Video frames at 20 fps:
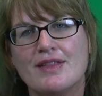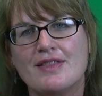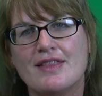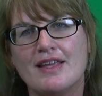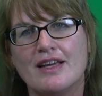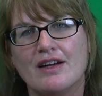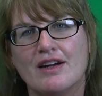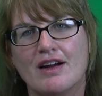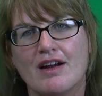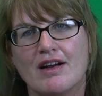that
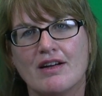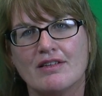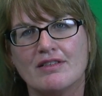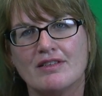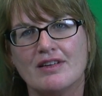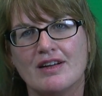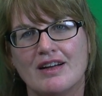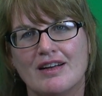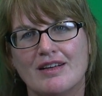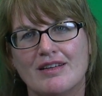
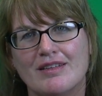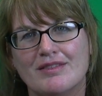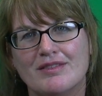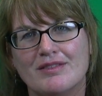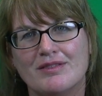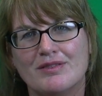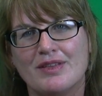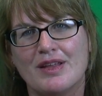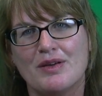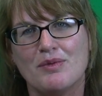
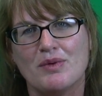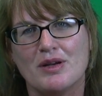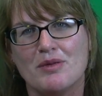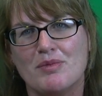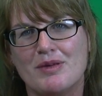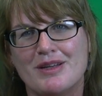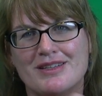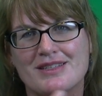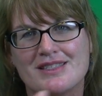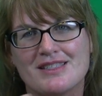they want to
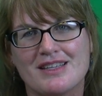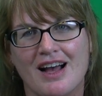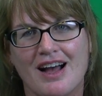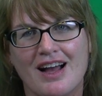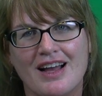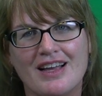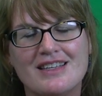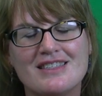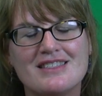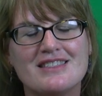be
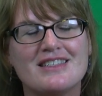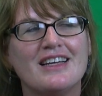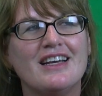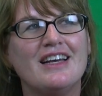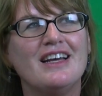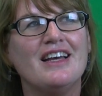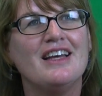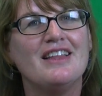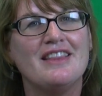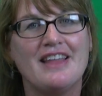disguised.
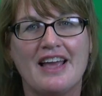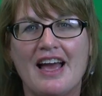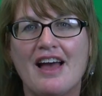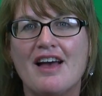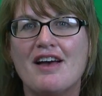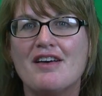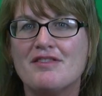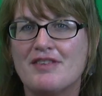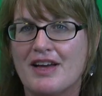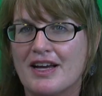They
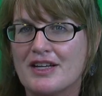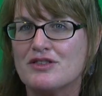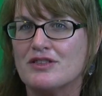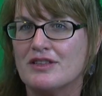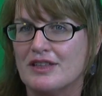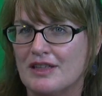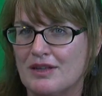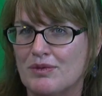have actually